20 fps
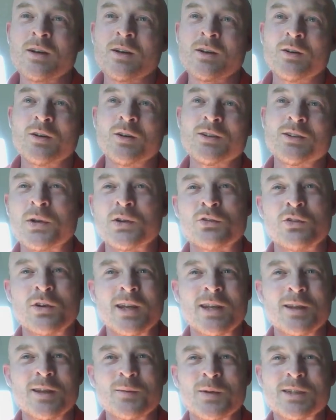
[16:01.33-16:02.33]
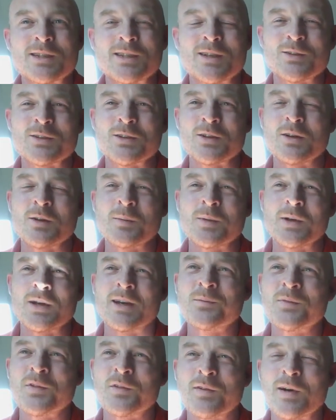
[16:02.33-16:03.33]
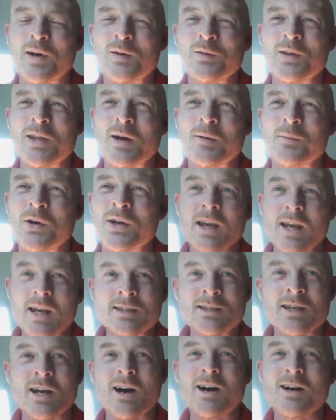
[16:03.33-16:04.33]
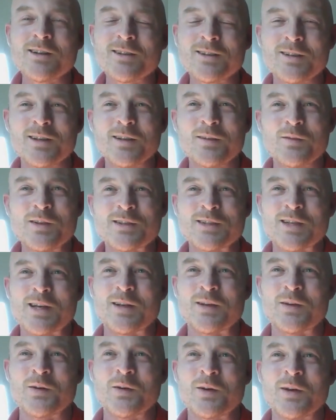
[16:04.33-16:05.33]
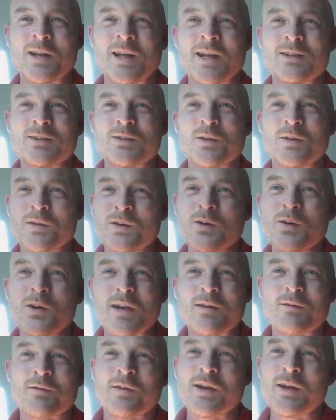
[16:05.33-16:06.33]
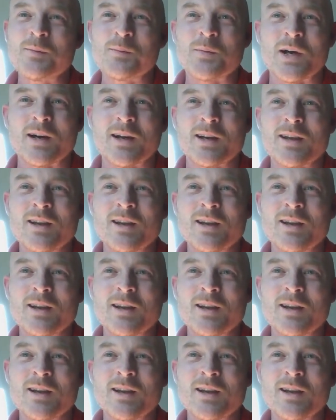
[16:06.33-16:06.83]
could betray them. It sounds a little bit profound, that, but it's hard to live inside your own head. So if you don't get feedback,